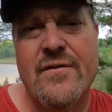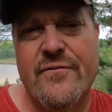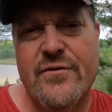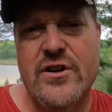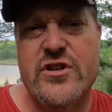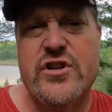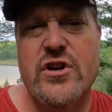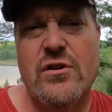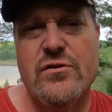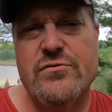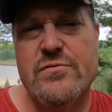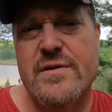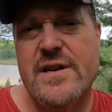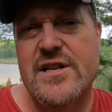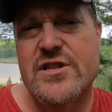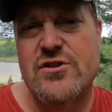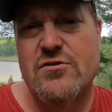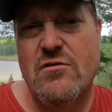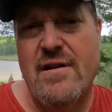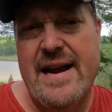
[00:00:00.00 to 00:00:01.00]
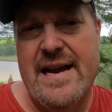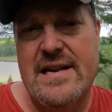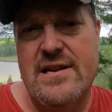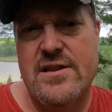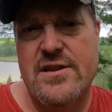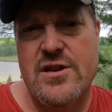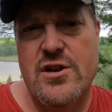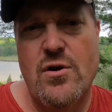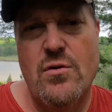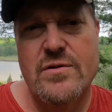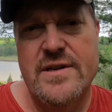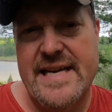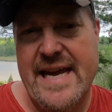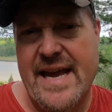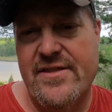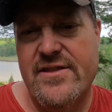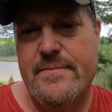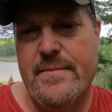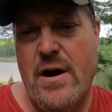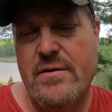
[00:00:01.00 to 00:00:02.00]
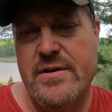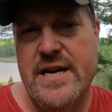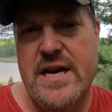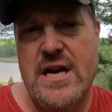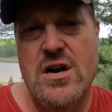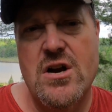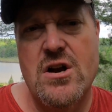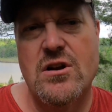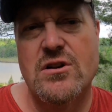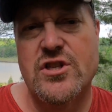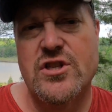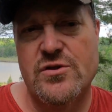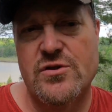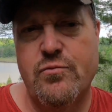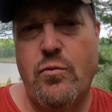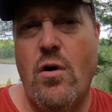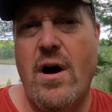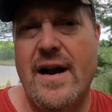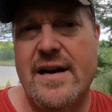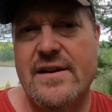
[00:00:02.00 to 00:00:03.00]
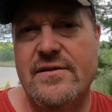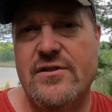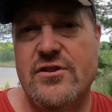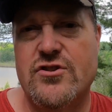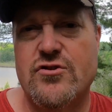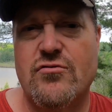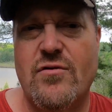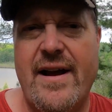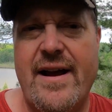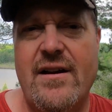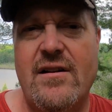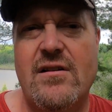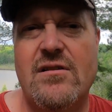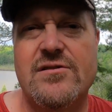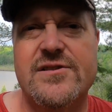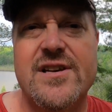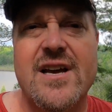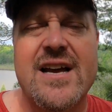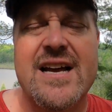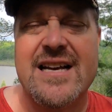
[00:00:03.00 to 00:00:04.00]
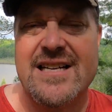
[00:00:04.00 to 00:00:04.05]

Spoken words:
For children, it's great, you know, to get them out here, just walking the trails,